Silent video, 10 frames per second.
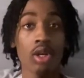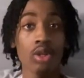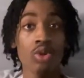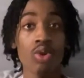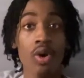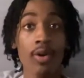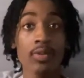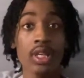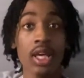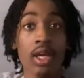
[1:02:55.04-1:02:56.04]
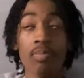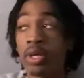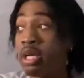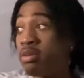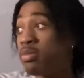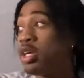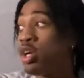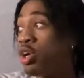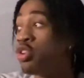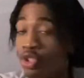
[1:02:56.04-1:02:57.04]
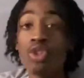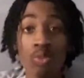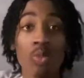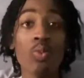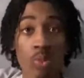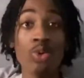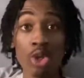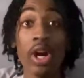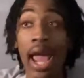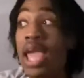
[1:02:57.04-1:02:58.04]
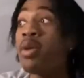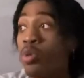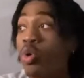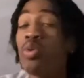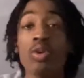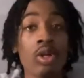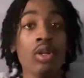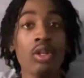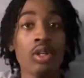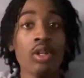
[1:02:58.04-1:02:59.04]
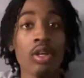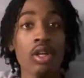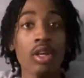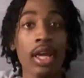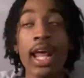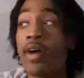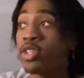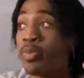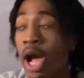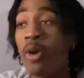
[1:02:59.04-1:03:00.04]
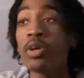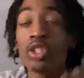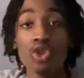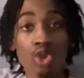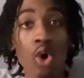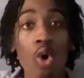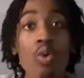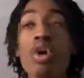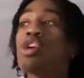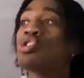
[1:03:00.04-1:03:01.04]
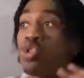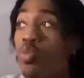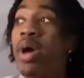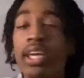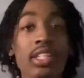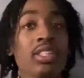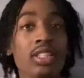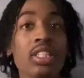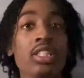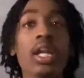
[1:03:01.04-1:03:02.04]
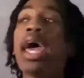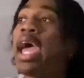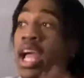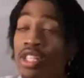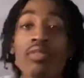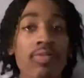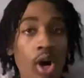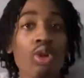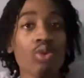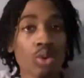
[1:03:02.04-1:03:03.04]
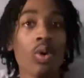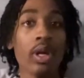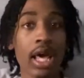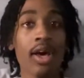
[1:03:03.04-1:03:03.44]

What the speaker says: You know what I'm saying? But you're able and have the power and control to make a decision and to follow through on that